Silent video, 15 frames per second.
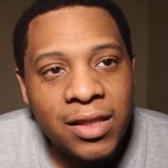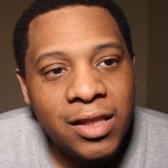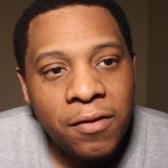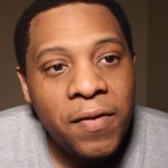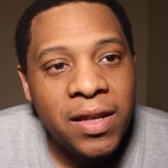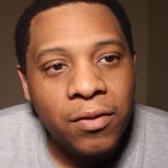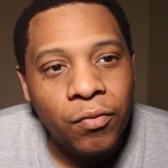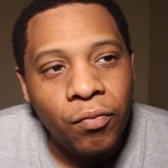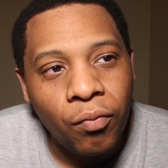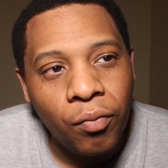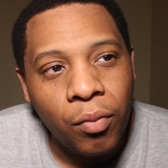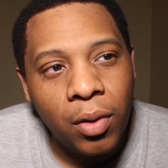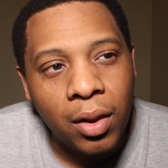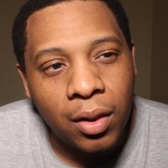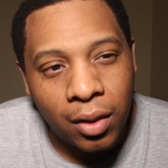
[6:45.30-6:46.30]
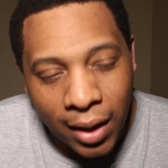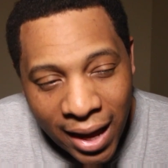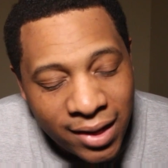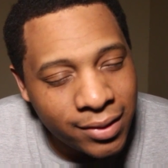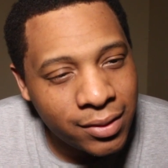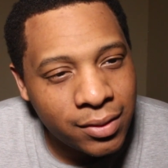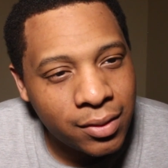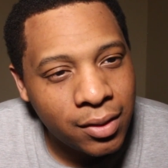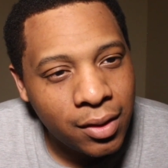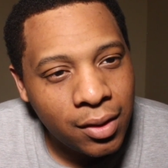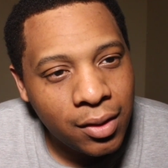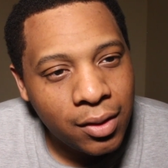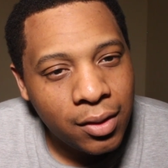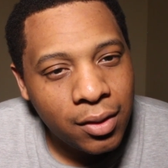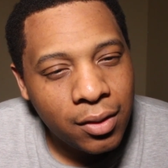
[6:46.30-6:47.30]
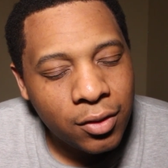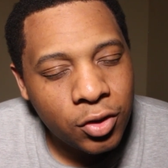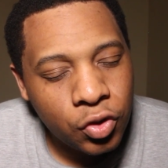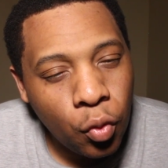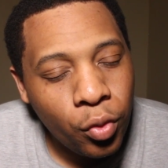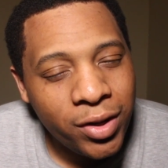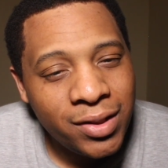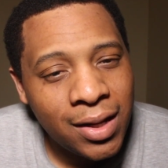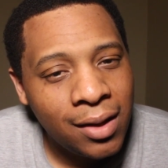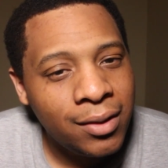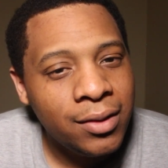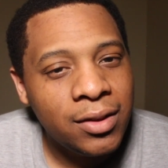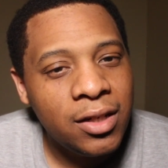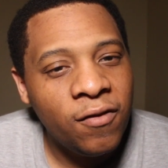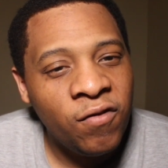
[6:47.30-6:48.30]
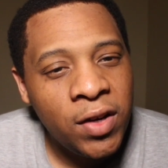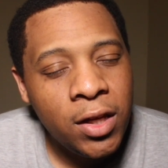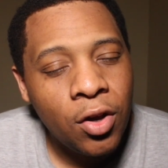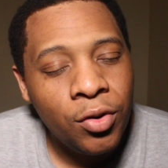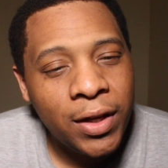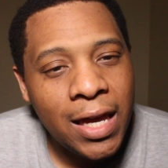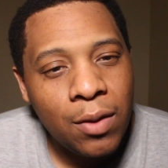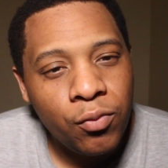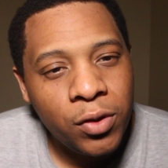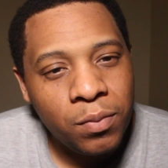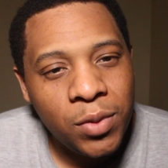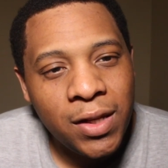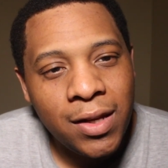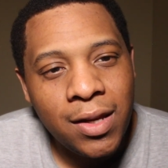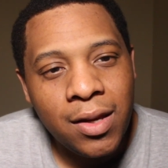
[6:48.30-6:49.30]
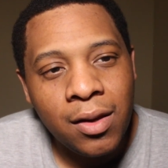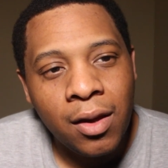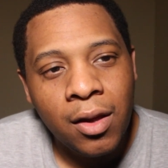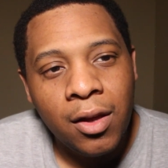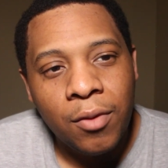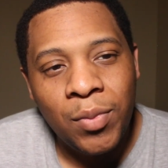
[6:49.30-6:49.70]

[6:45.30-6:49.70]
even less storytelling than a video game would be,